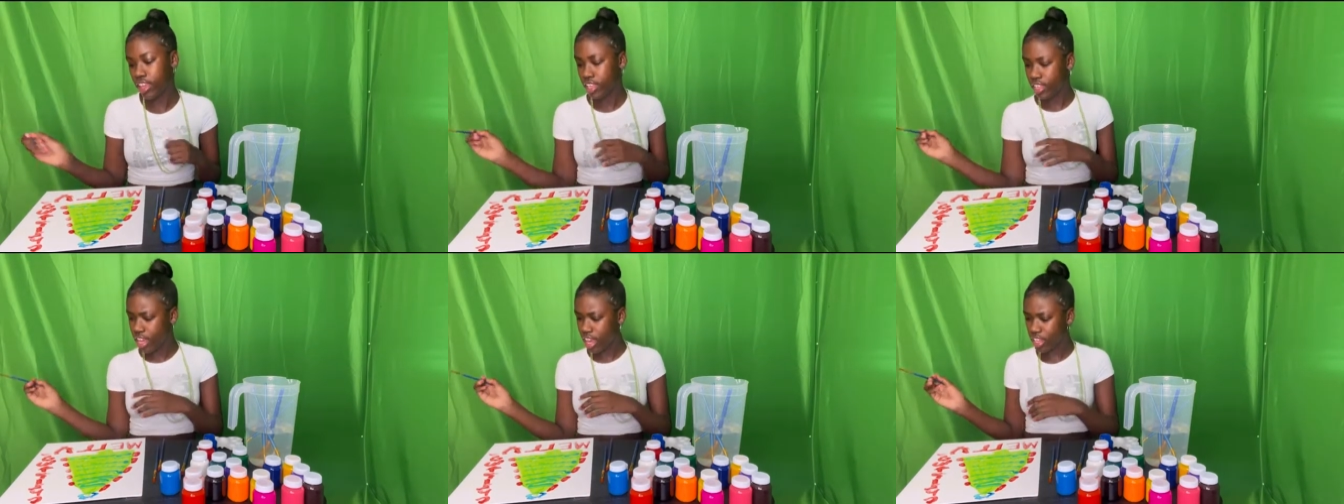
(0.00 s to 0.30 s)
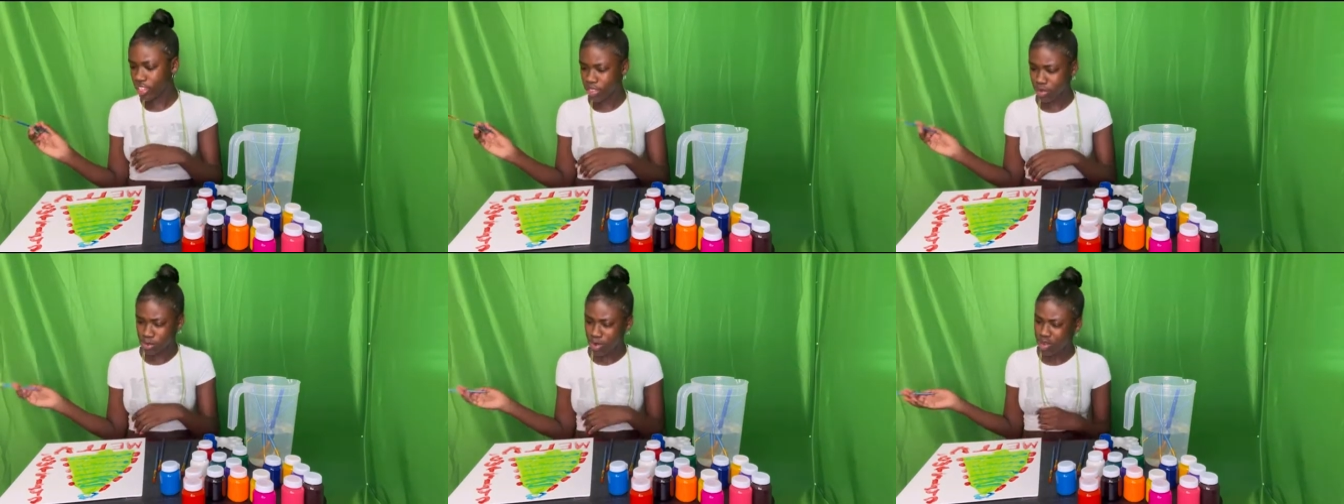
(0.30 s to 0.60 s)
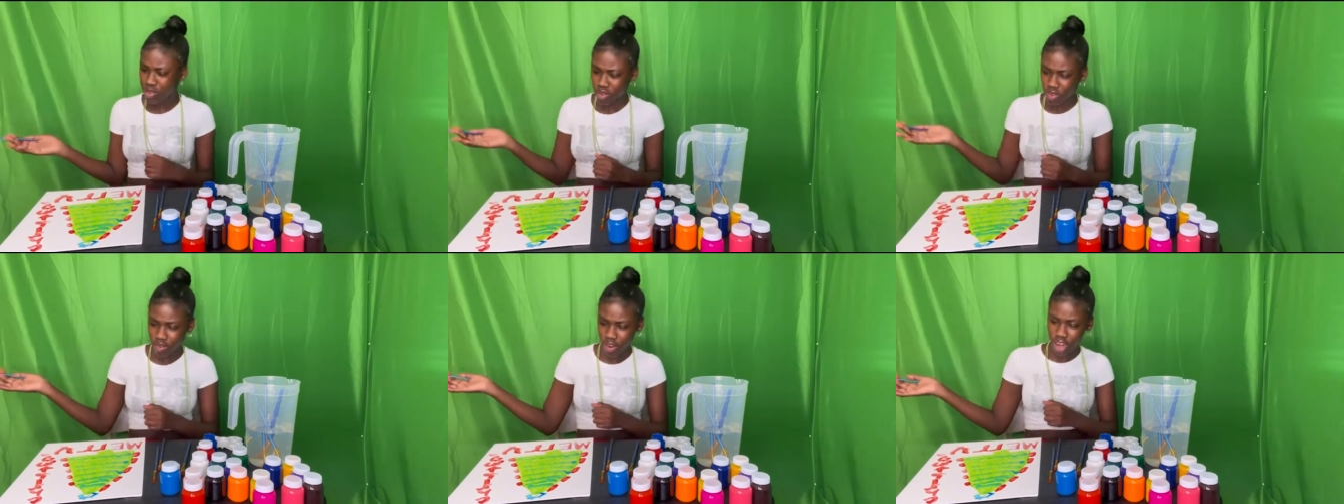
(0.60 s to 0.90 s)
Yeah, I
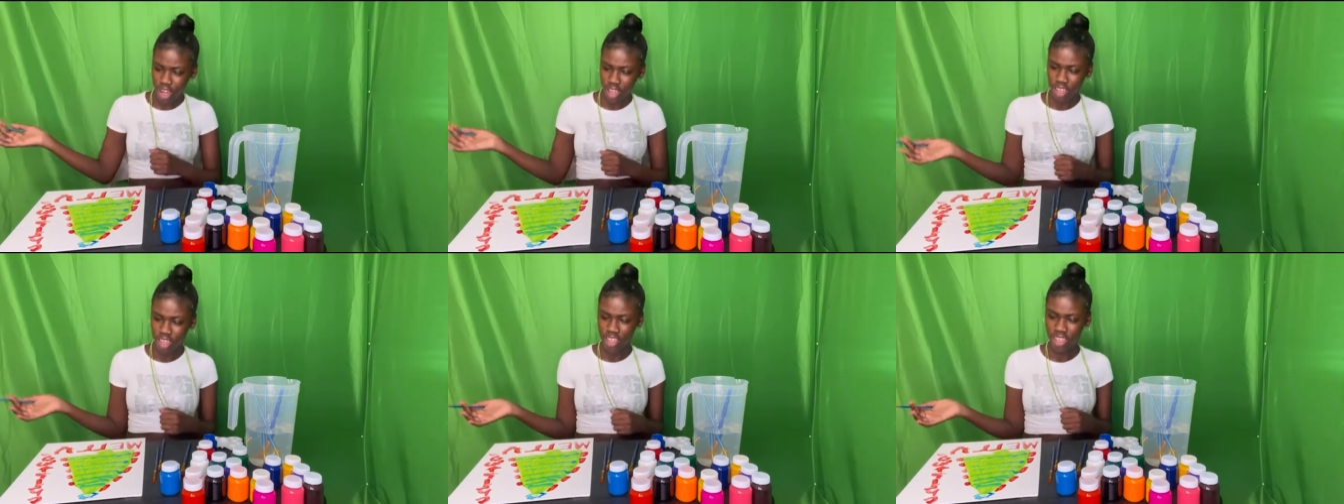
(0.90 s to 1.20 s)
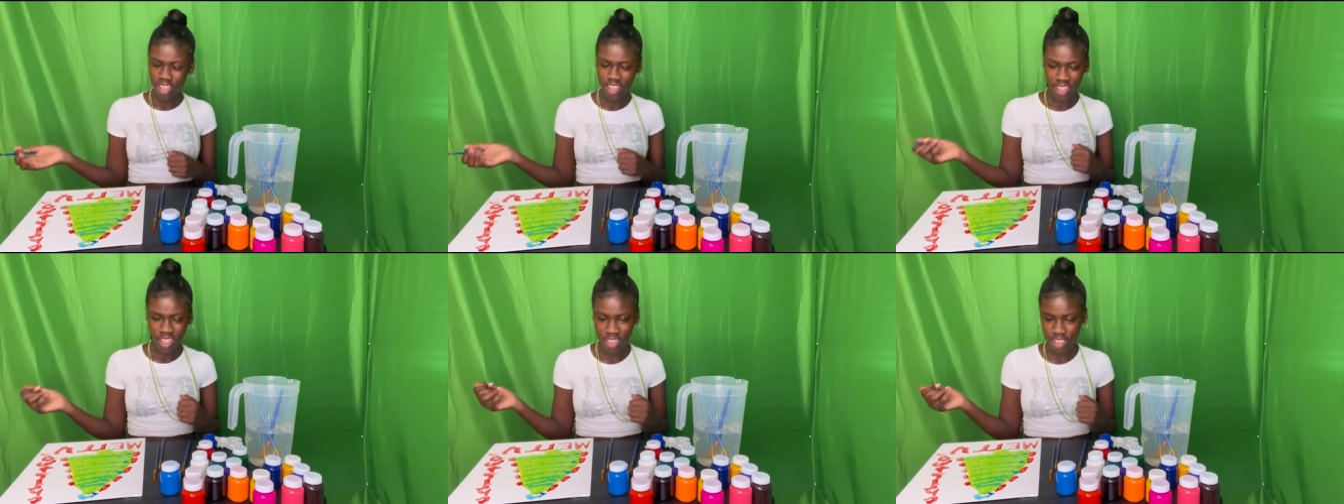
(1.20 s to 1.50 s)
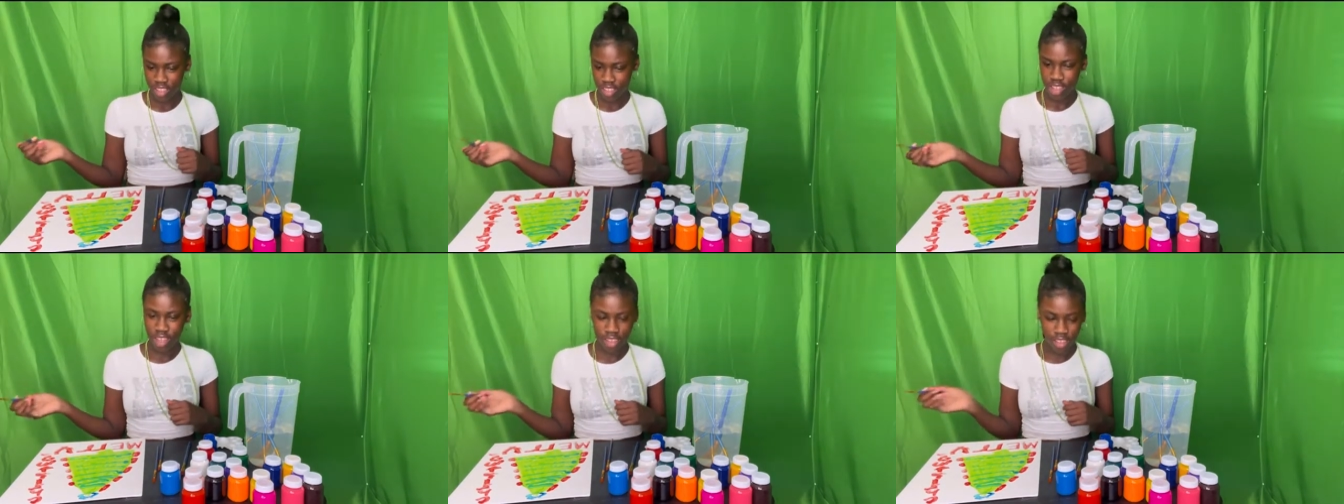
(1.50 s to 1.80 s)
spelled it right.
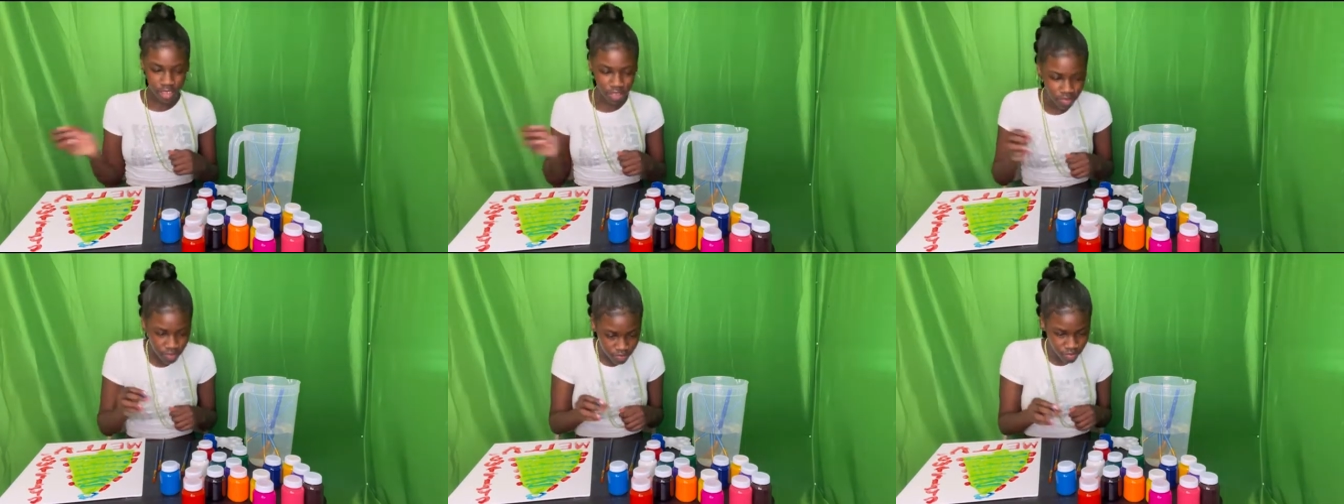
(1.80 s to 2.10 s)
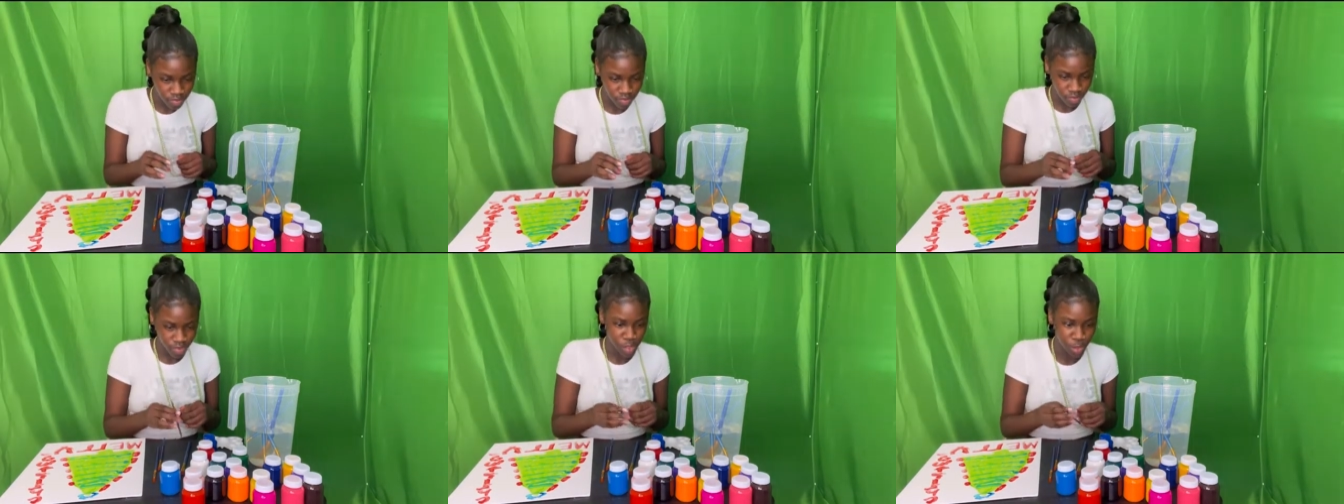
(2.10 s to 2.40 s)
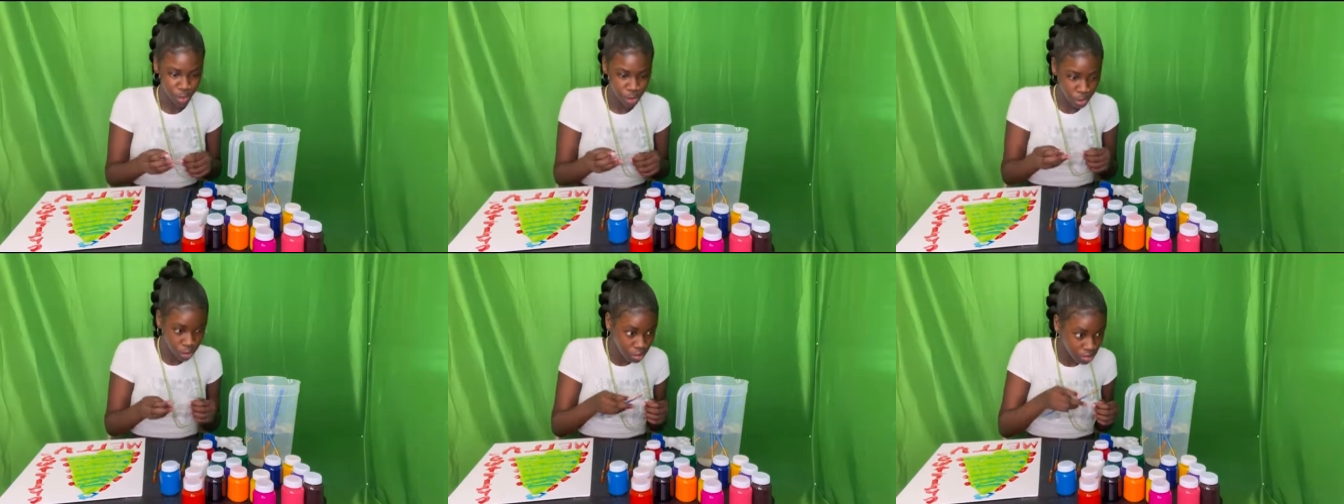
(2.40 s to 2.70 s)
Thank
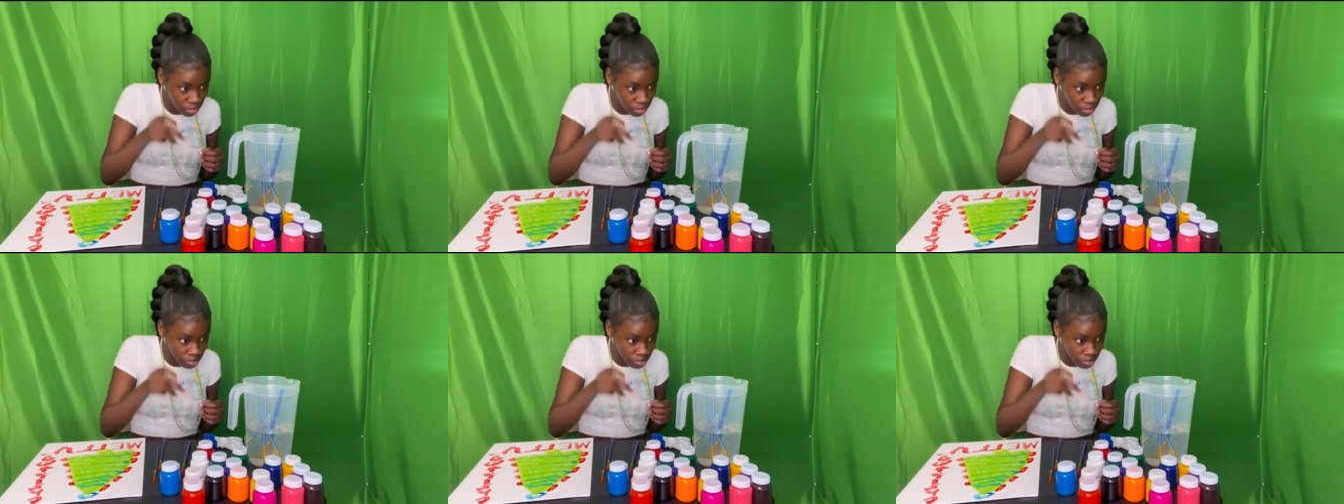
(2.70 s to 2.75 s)
you.